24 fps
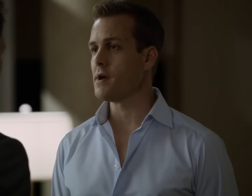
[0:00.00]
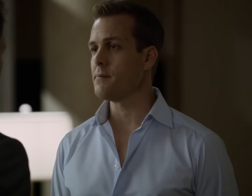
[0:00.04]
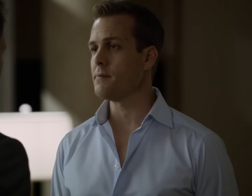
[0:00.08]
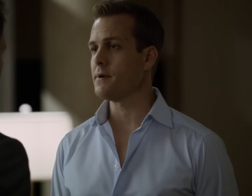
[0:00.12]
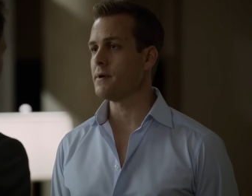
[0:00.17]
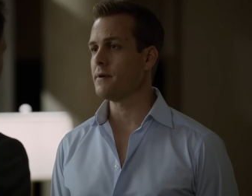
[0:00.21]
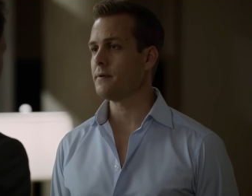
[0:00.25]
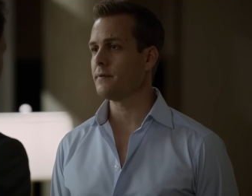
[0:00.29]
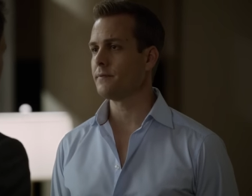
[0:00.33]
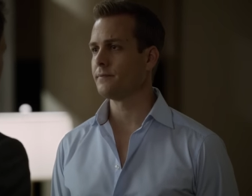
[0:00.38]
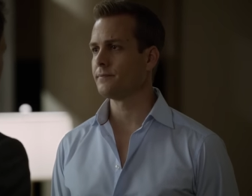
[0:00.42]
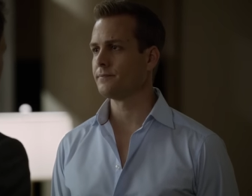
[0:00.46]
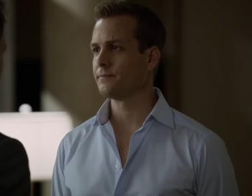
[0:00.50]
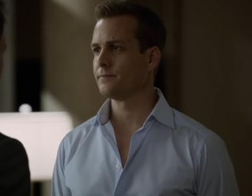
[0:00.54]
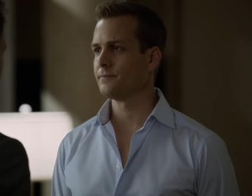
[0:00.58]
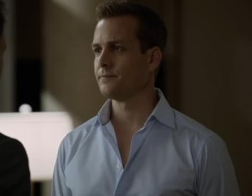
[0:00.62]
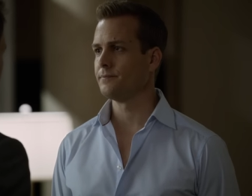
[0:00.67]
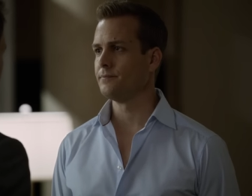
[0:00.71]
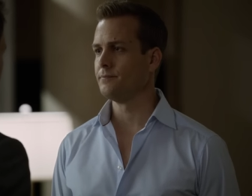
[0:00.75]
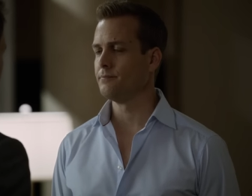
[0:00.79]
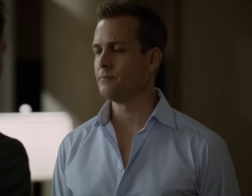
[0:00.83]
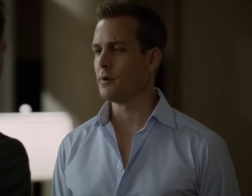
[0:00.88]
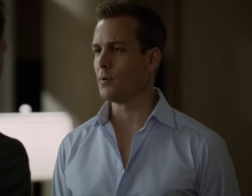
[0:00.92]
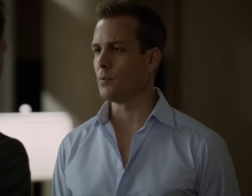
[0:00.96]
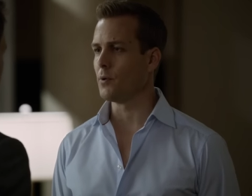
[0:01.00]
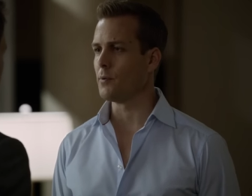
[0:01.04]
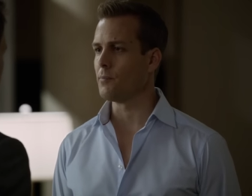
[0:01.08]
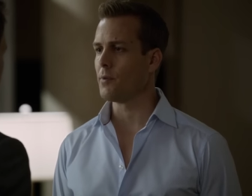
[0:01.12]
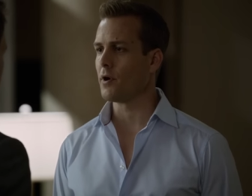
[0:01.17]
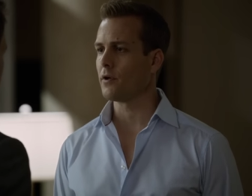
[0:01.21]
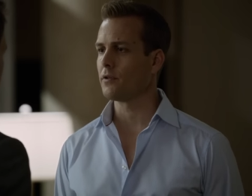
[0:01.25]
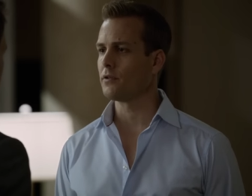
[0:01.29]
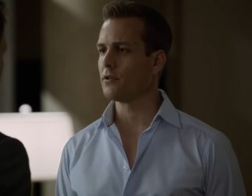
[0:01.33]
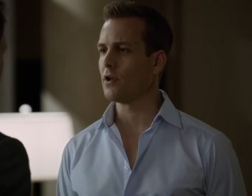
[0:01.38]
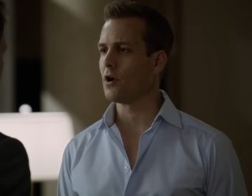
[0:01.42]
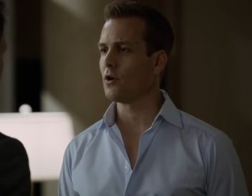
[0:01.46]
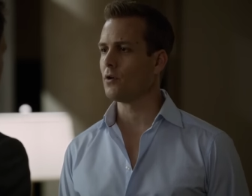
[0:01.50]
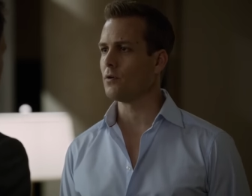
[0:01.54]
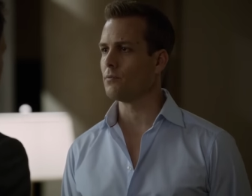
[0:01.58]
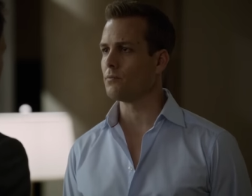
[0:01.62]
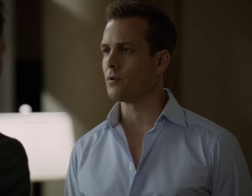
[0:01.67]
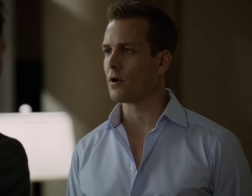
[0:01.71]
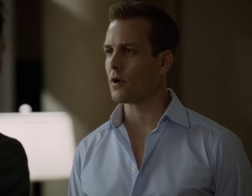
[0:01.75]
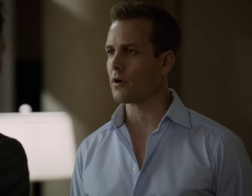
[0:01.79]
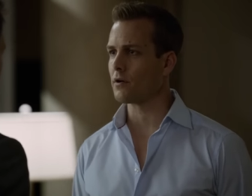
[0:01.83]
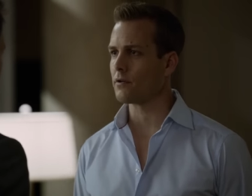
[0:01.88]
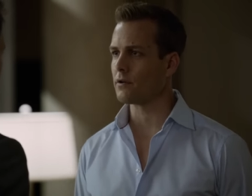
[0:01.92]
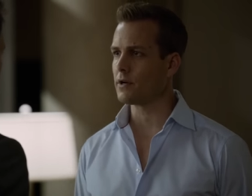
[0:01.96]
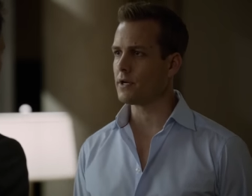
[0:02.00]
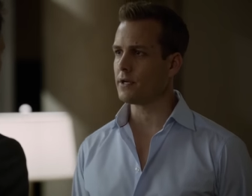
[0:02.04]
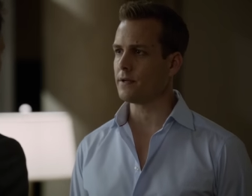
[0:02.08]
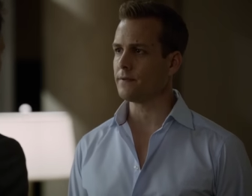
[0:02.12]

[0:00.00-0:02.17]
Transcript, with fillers: Maybe. But we both know who brought her